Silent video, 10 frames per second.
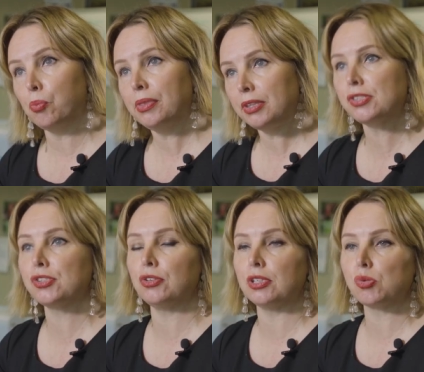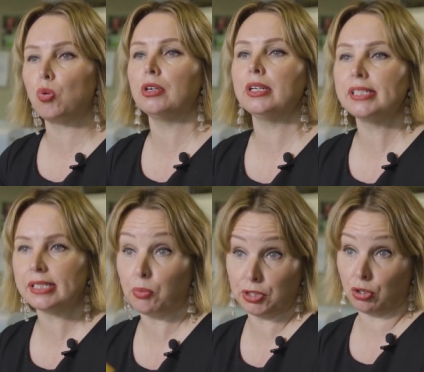with the students, what is it
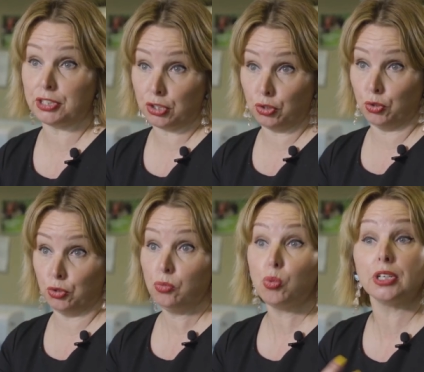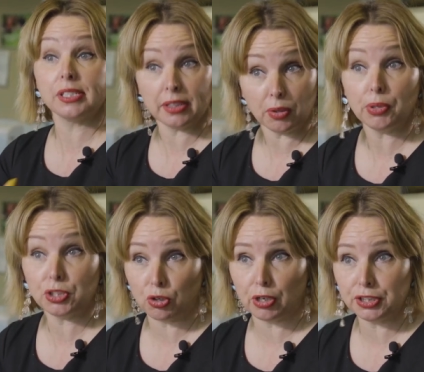that we're trying to learn? What is it that we're
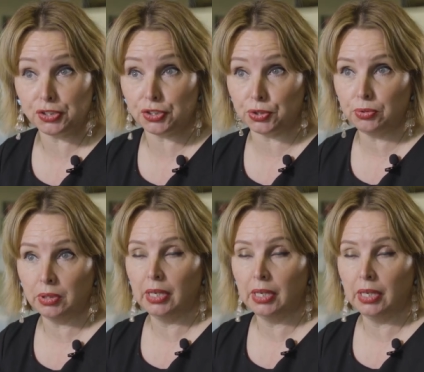trying to do?